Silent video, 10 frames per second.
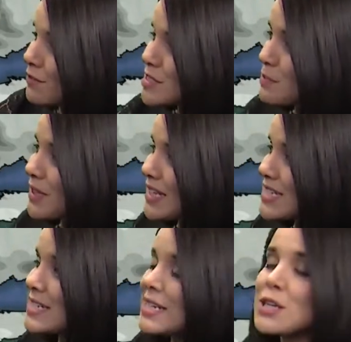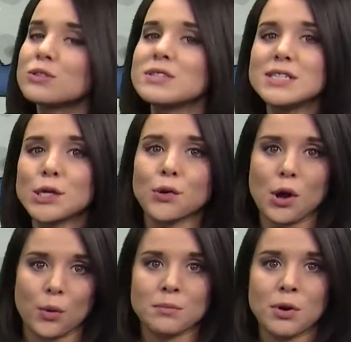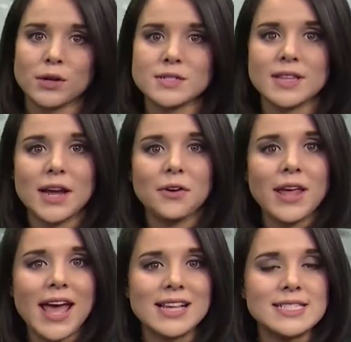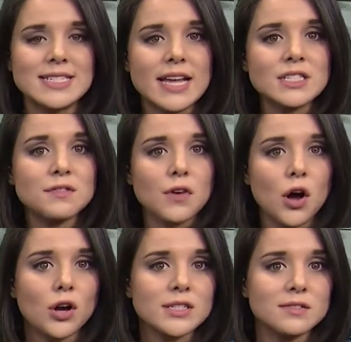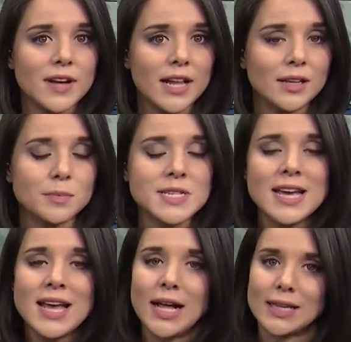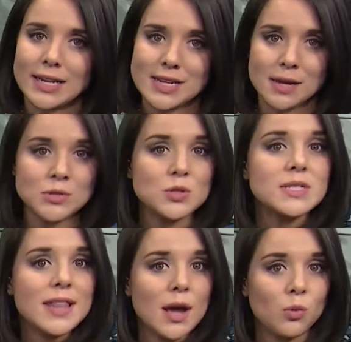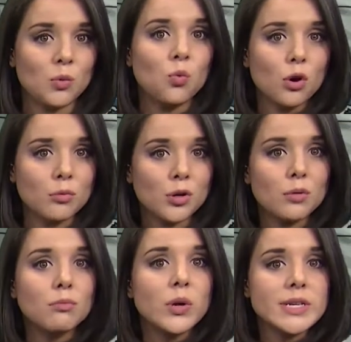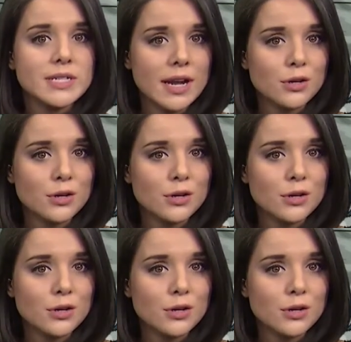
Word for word: Visibilities near zero in parts of the area as dense fog develops. A lot of times you see that when warmer, moist air